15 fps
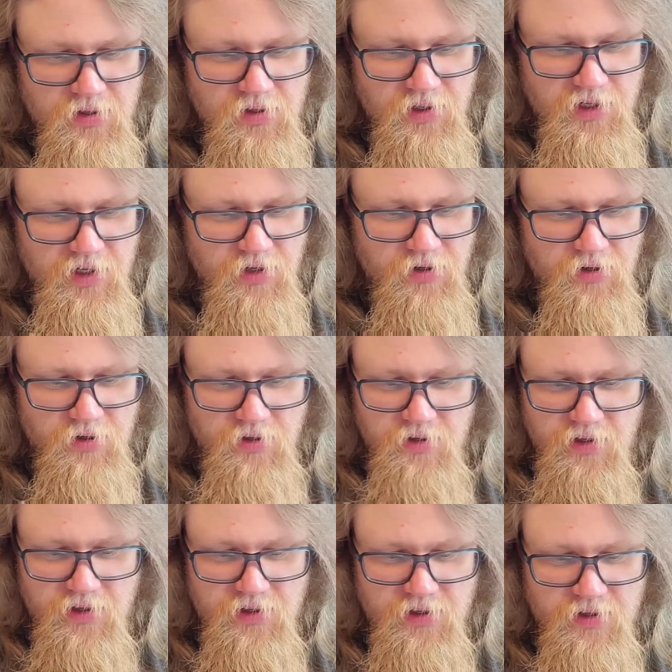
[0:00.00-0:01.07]
later
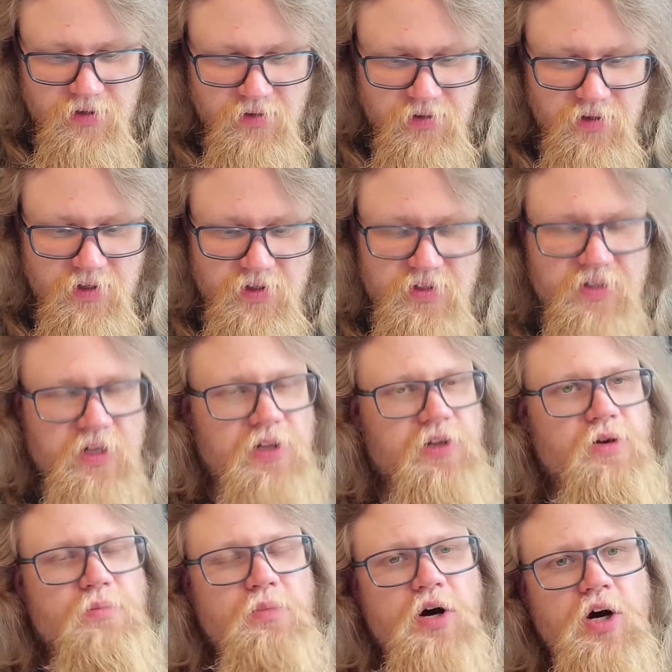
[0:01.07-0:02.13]
they sell
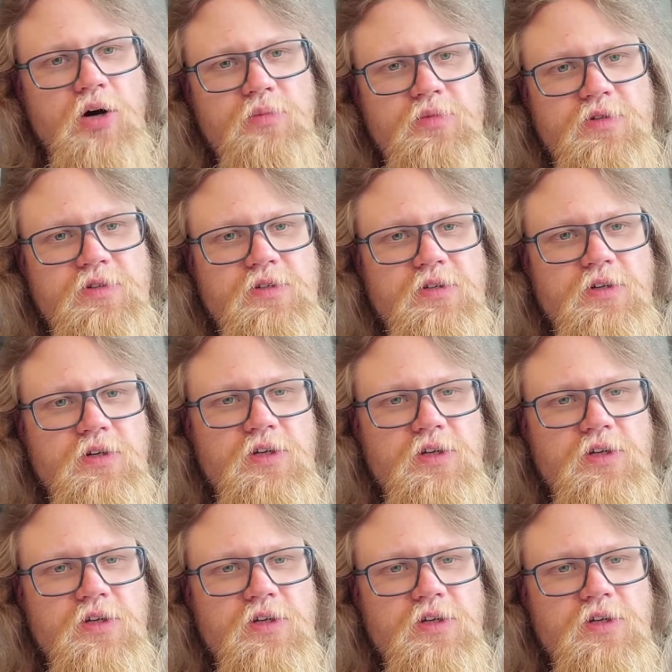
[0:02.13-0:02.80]
their mom's